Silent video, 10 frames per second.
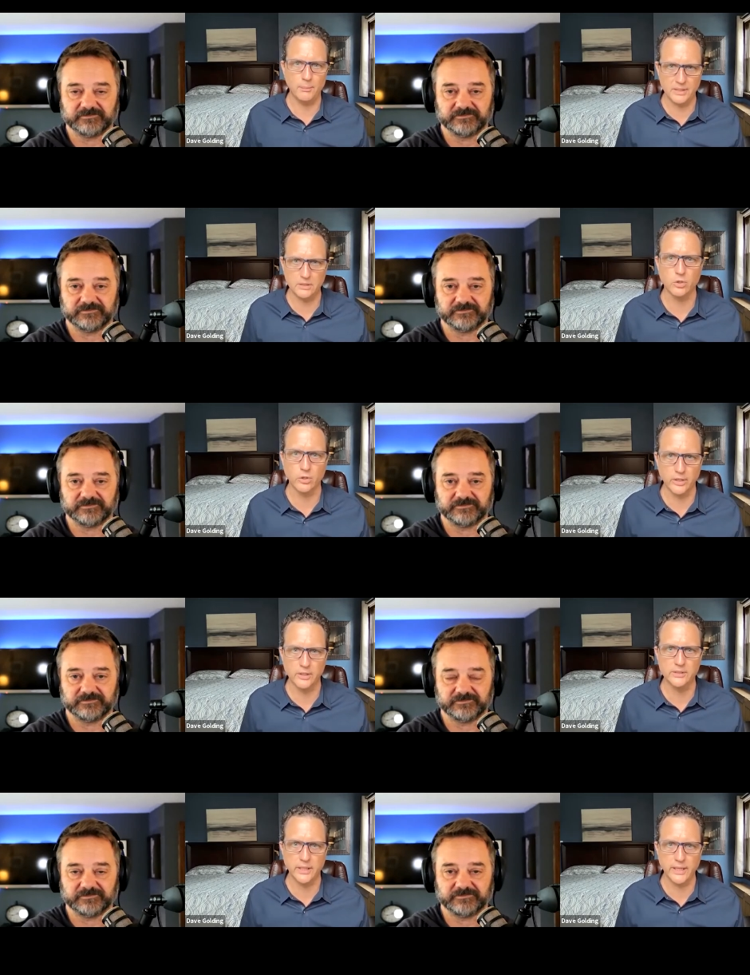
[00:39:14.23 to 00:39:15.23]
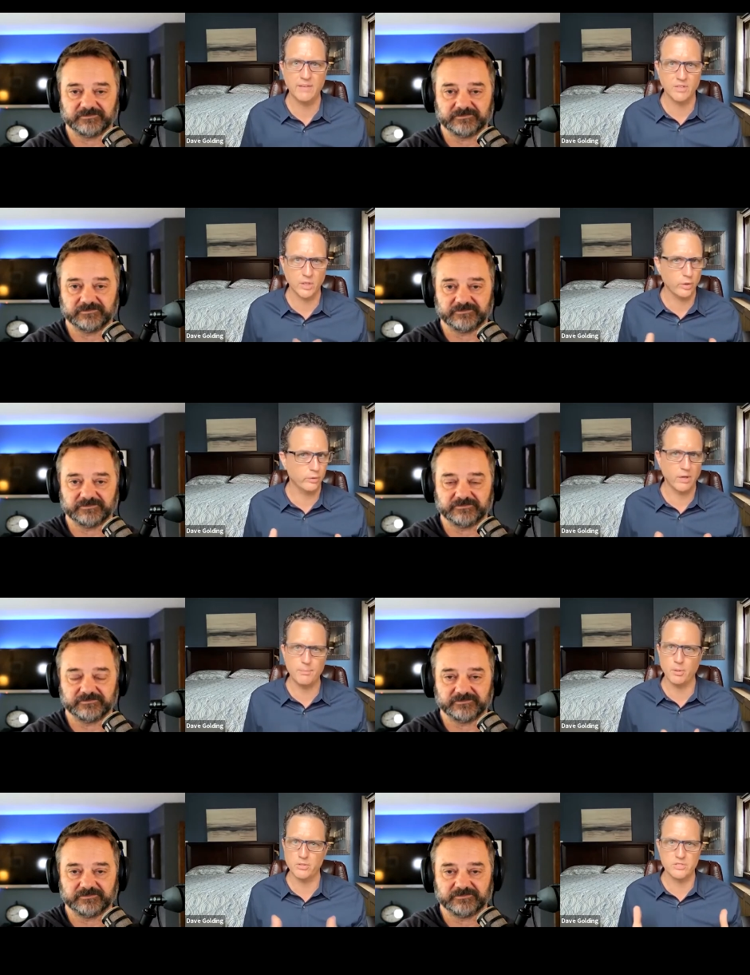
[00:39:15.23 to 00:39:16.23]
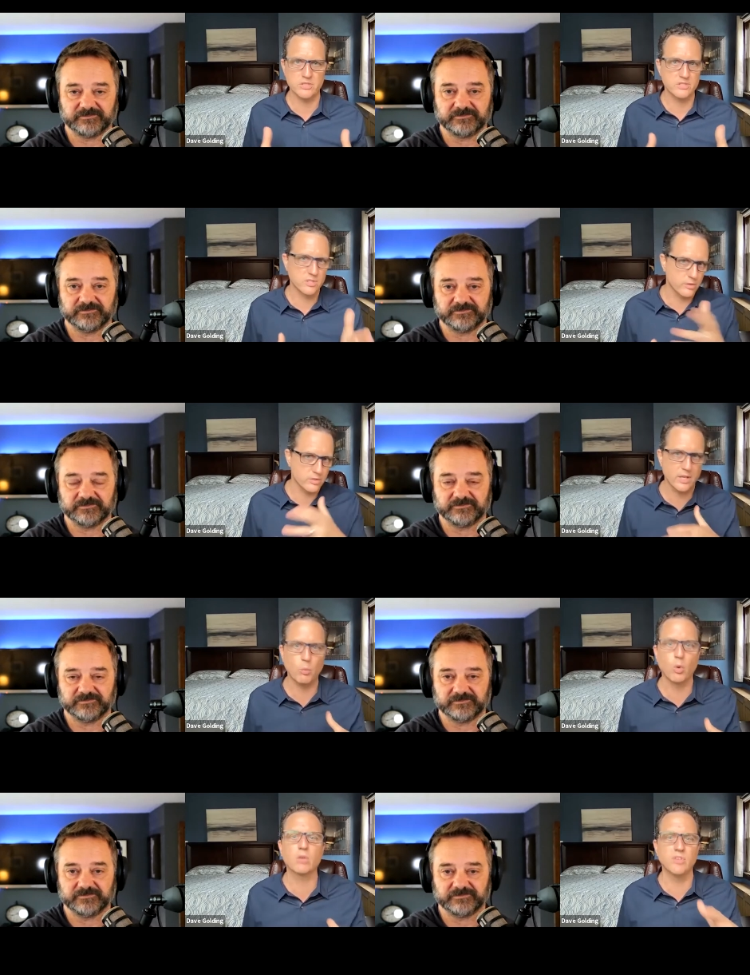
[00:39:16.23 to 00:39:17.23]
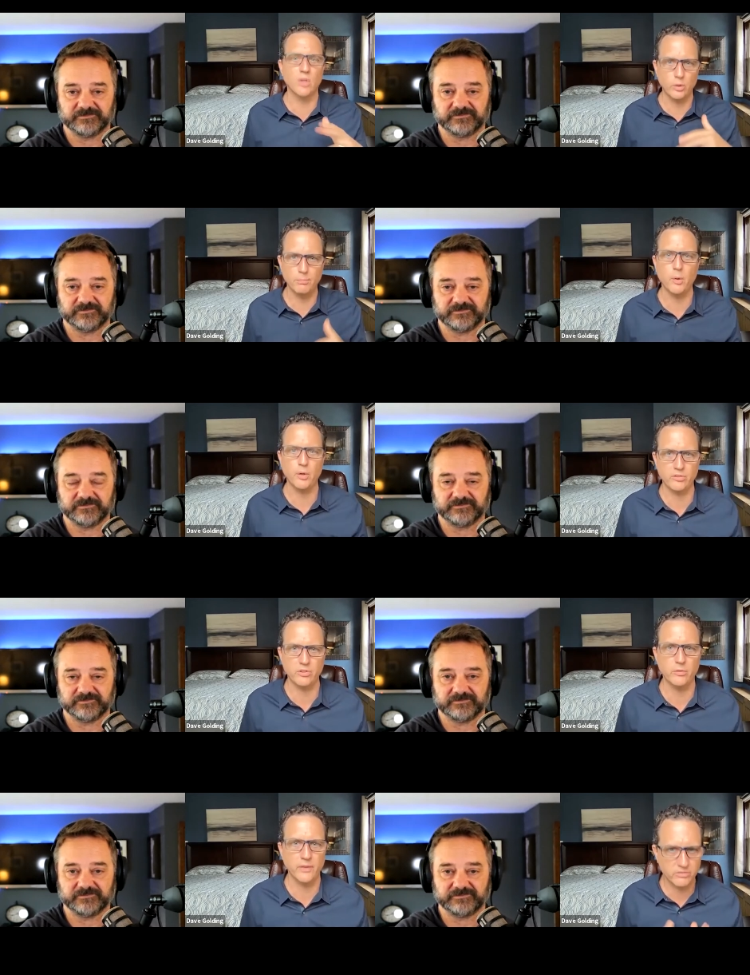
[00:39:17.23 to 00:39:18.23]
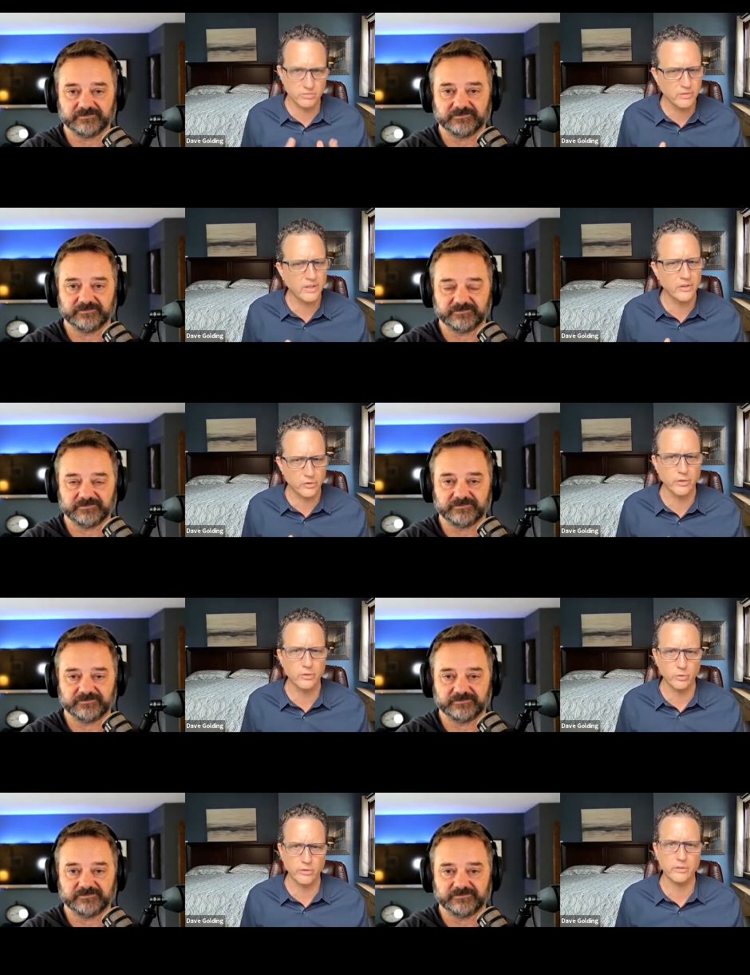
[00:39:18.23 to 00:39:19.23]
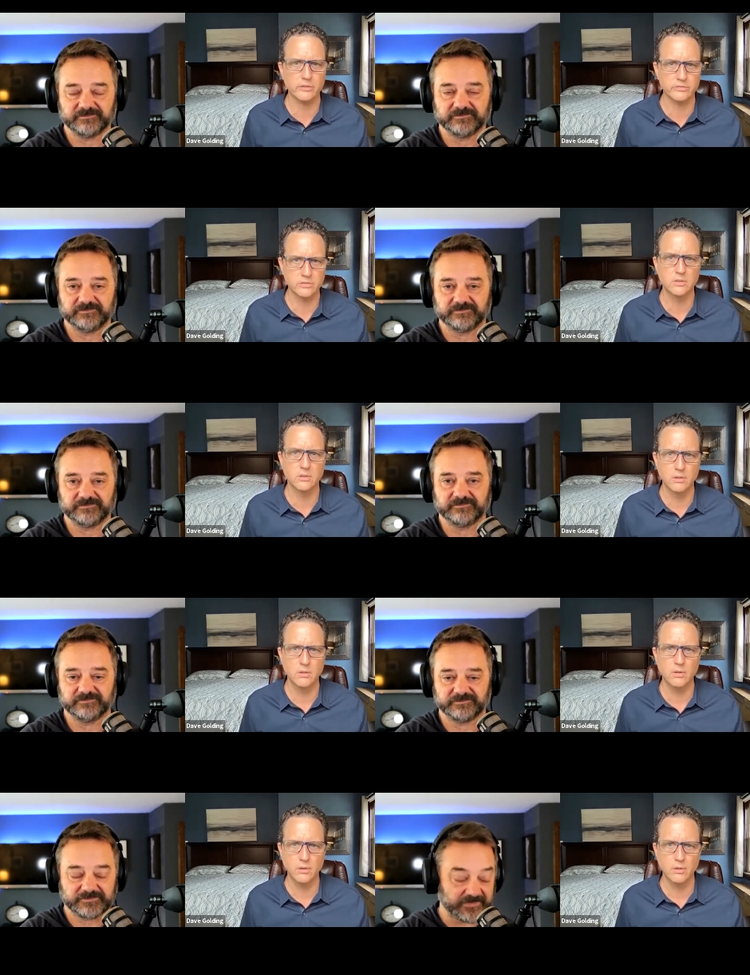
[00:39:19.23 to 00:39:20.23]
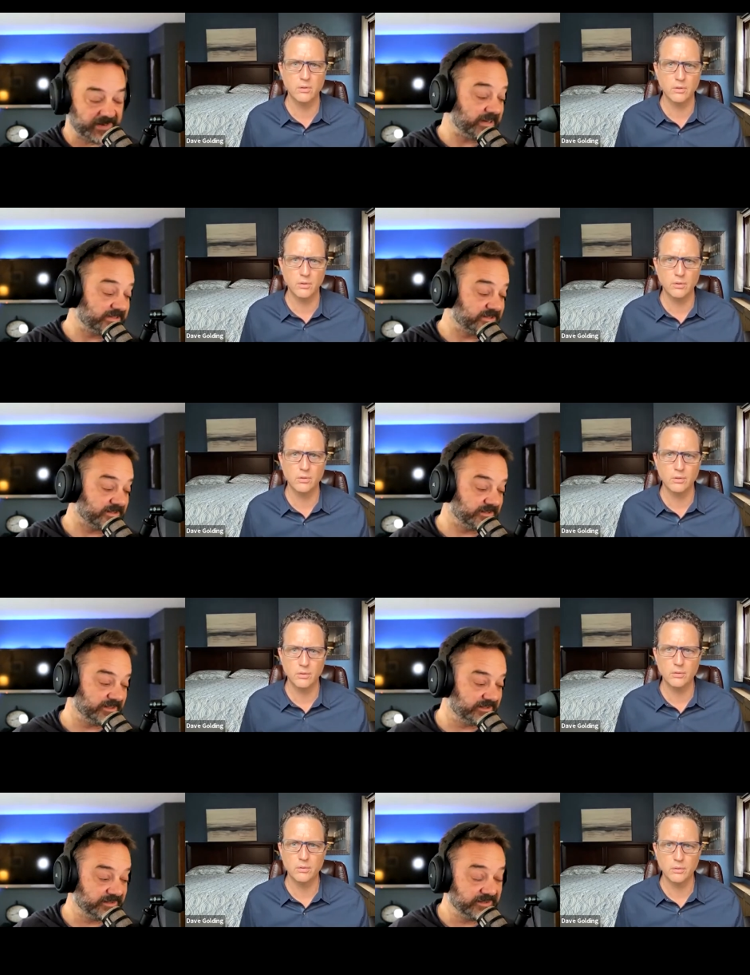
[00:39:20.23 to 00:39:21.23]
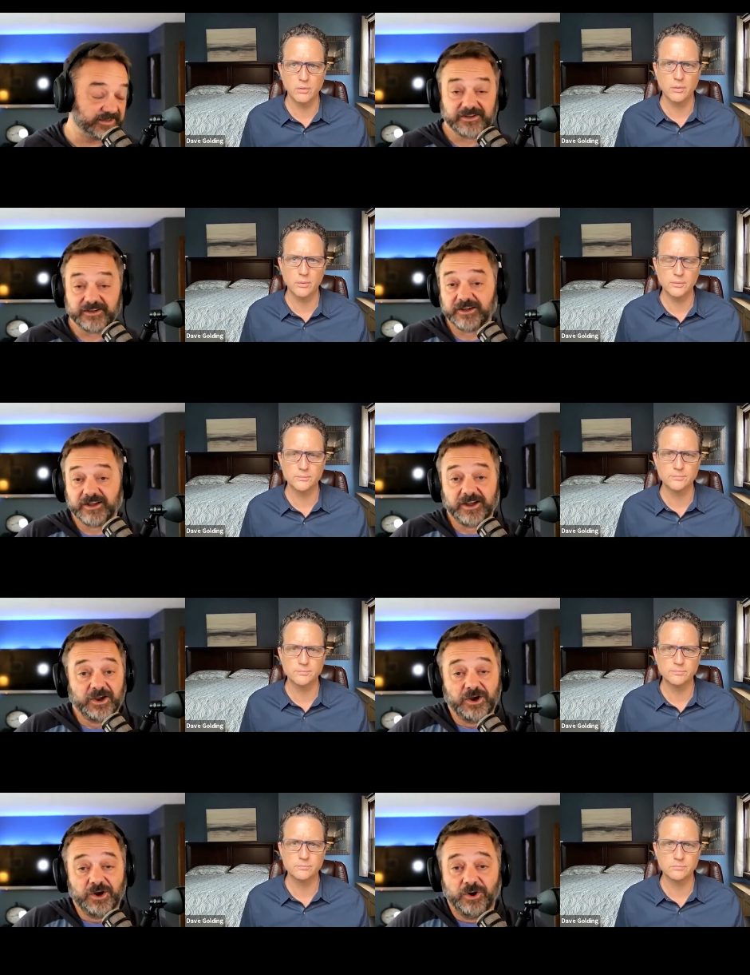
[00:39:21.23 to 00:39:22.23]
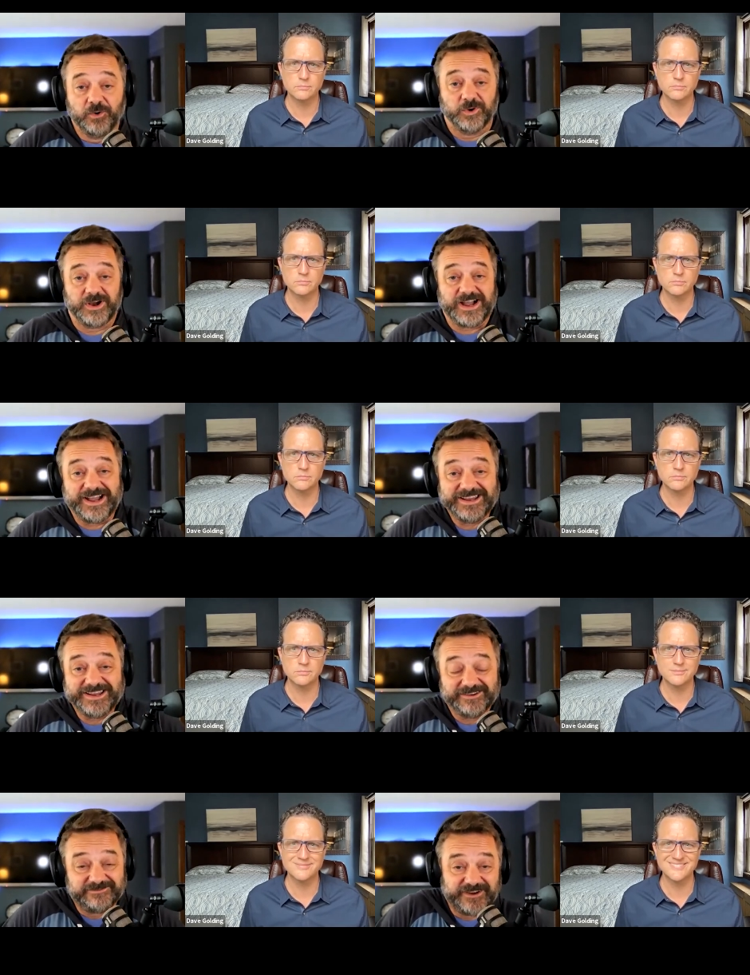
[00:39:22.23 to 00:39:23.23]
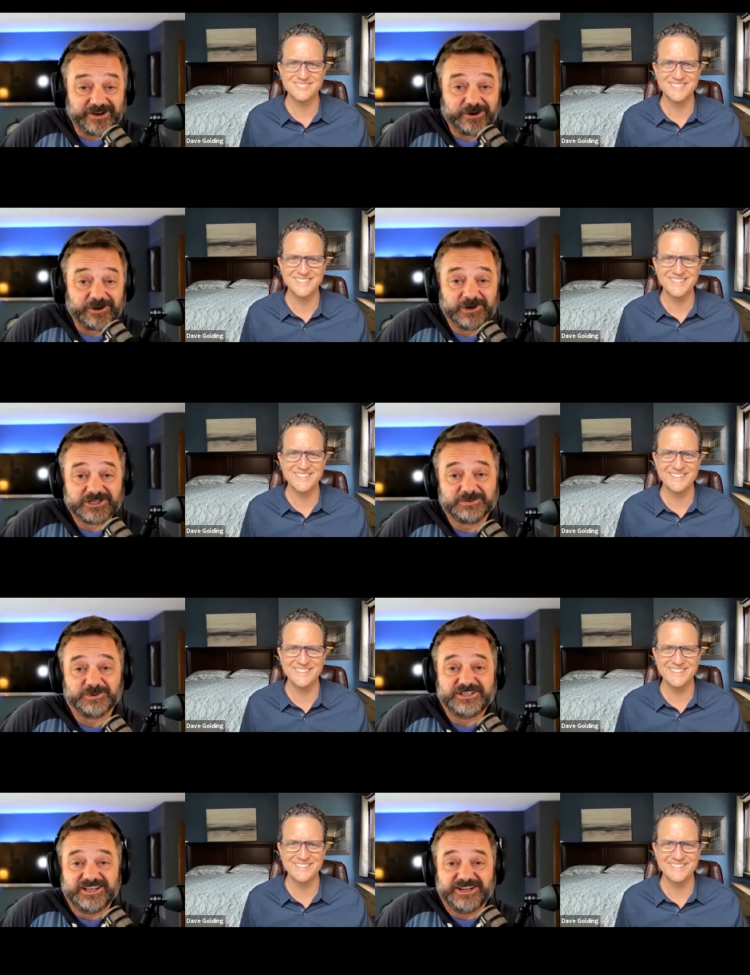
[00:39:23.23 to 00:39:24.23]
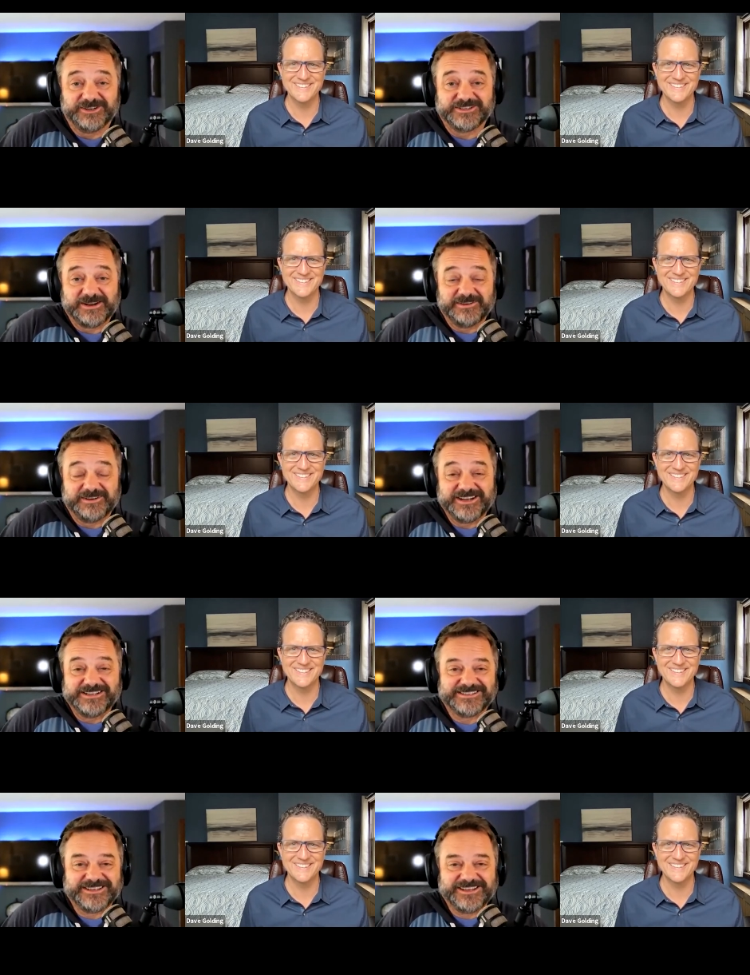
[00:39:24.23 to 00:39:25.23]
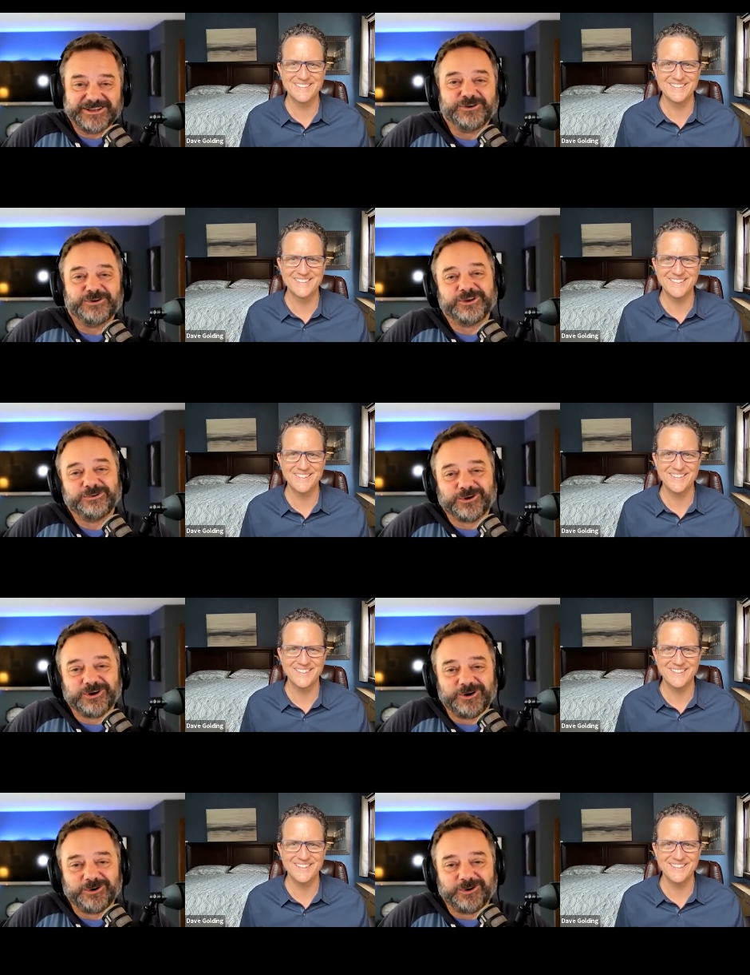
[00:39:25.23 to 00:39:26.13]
Speaker 1: be alerted and then have it go to the right person. And so there's that workflow component too that's very critical to this.
Speaker 2: Excellent. Well, I very much appreciate your time today. See, you you were all